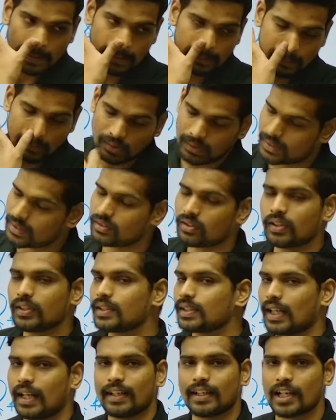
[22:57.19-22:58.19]
So it is on the
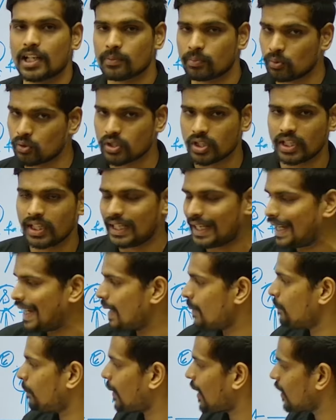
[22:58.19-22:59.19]
sunrise portion,
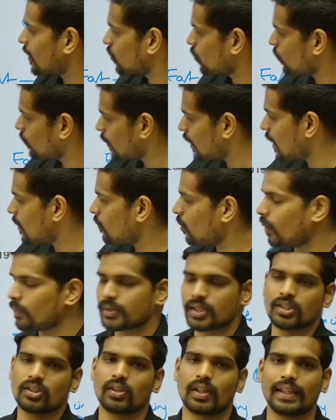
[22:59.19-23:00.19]
AM part. So PM
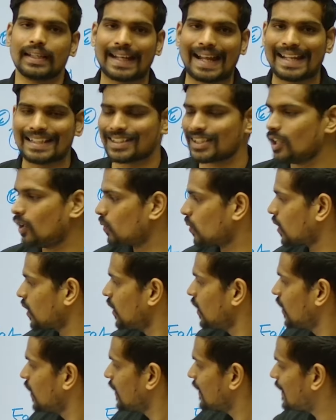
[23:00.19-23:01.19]
options you can cancel out.
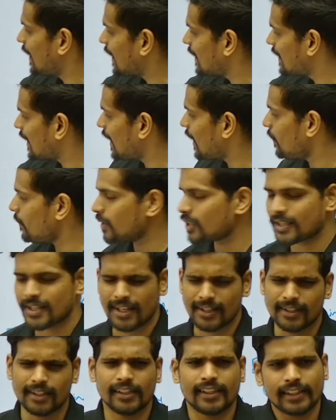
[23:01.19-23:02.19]
6 AM is
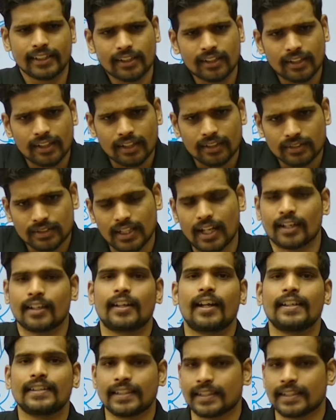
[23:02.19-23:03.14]
generally the sunrise